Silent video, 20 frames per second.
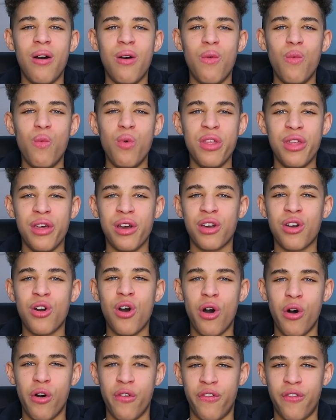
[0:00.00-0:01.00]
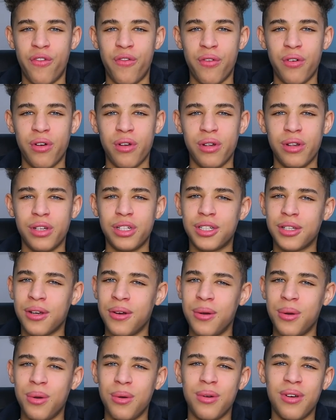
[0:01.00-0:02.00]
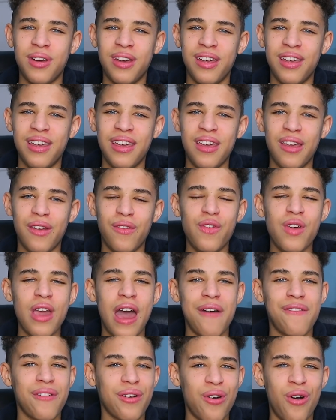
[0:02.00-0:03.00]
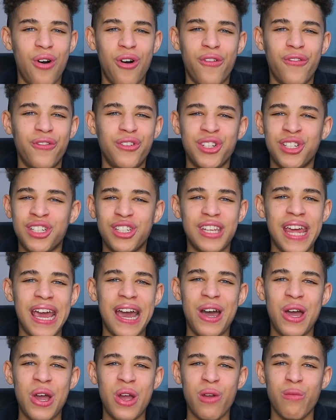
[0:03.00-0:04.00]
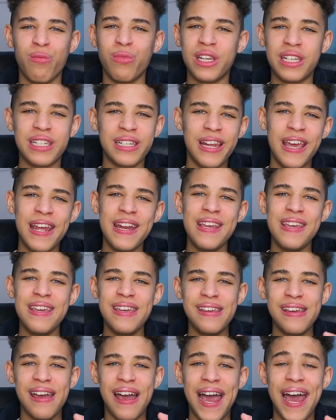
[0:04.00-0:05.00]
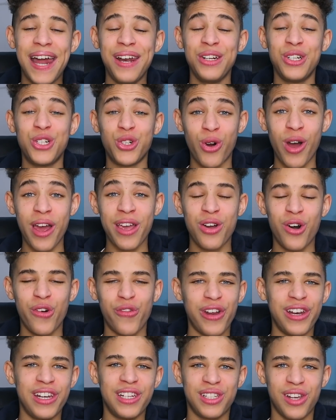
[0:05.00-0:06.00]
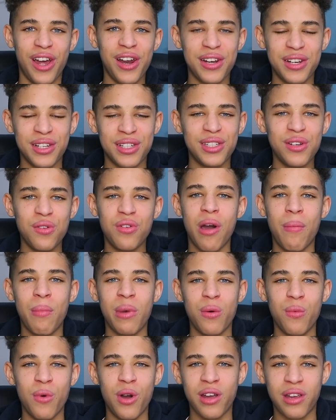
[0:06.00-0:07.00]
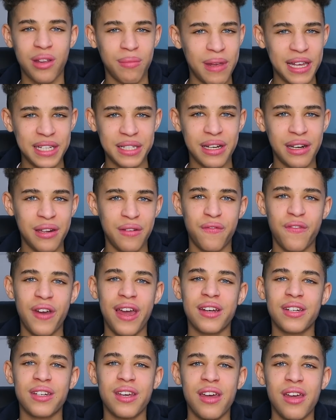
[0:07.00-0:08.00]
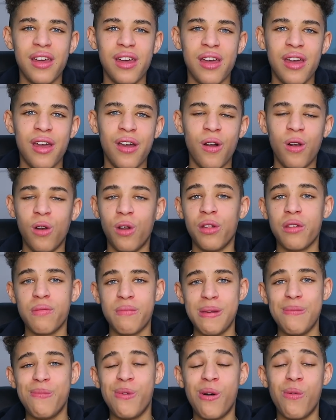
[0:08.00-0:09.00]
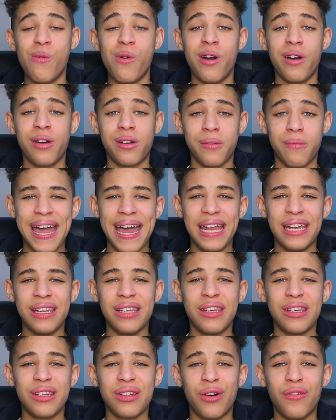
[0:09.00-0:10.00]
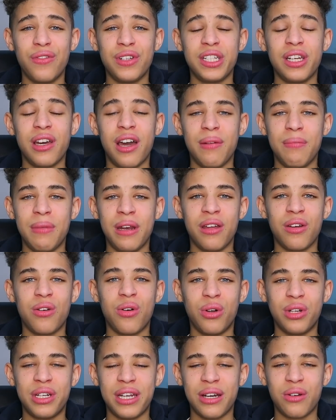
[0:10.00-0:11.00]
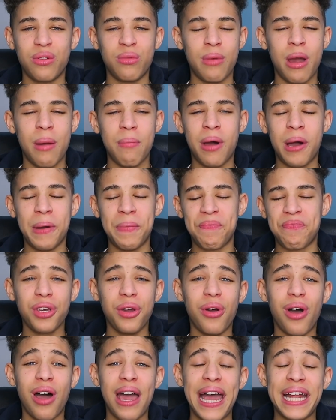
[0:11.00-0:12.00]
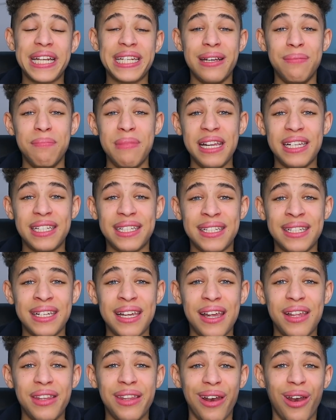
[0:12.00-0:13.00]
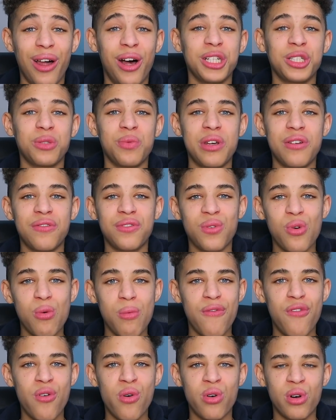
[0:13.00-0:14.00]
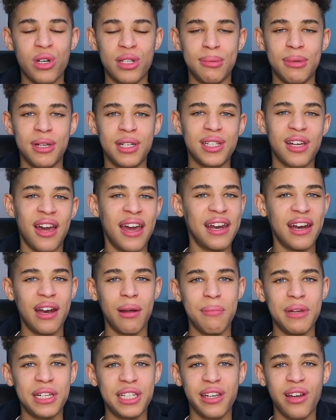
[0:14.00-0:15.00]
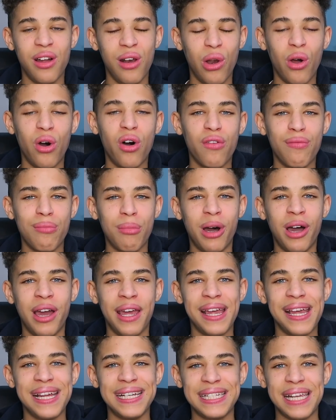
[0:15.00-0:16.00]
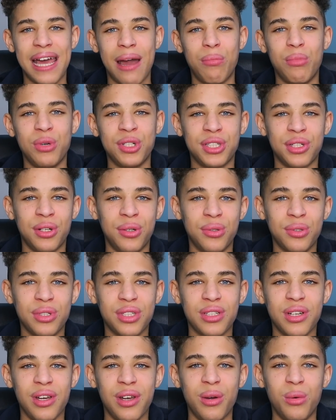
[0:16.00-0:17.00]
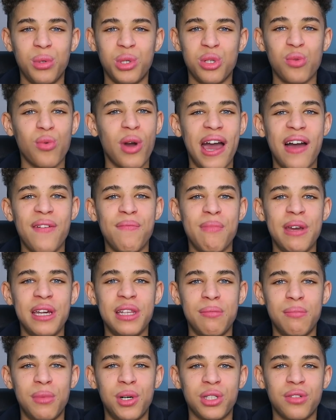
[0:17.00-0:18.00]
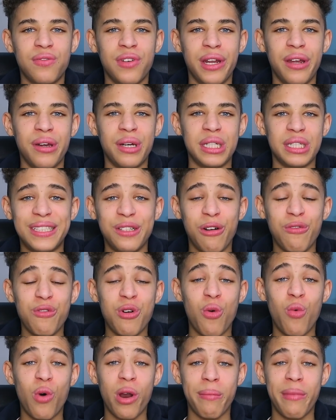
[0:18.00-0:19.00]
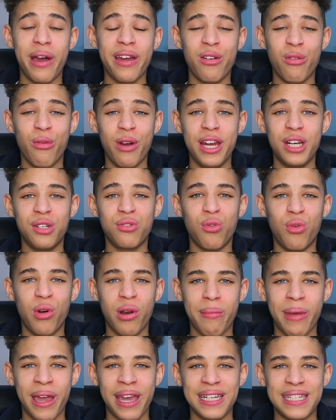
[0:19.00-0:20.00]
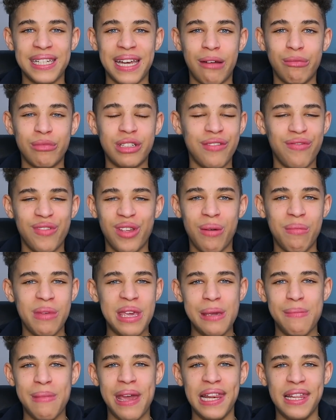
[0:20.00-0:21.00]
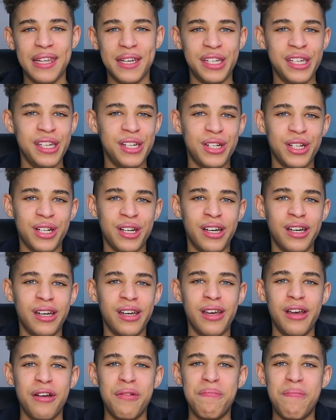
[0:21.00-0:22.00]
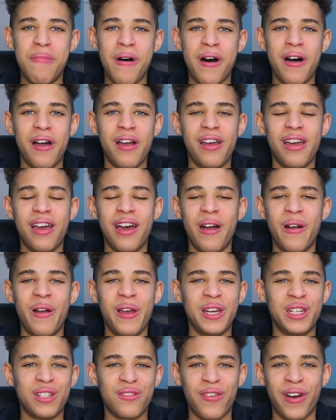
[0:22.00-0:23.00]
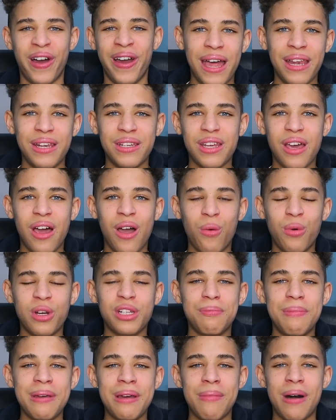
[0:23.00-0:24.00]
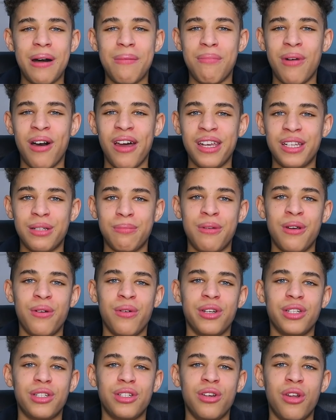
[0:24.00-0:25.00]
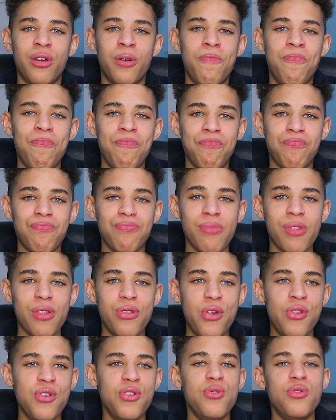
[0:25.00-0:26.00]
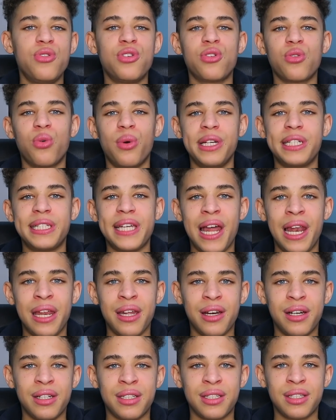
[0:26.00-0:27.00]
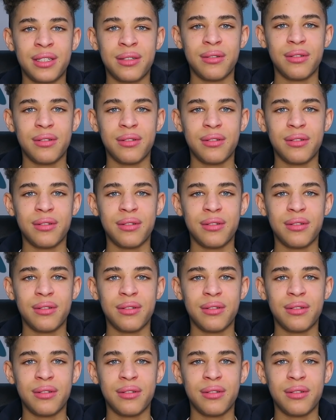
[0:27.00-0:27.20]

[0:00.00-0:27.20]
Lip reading: with a cough. So if you have a cough, just stay at home. This lady had a dry cough and decided to still come into work and basically infect a lot of the people at work. And obviously I had been in contact with my mum. So I had to miss the last week of school before Christmas. I ended up missing a lot of my exam results, which is why I haven't made the mocks video, because still haven't got one of my grades for one of my exams, even though I'm emailing the teacher, but it's fine. And I want to speak about my experience. The news is always telling us,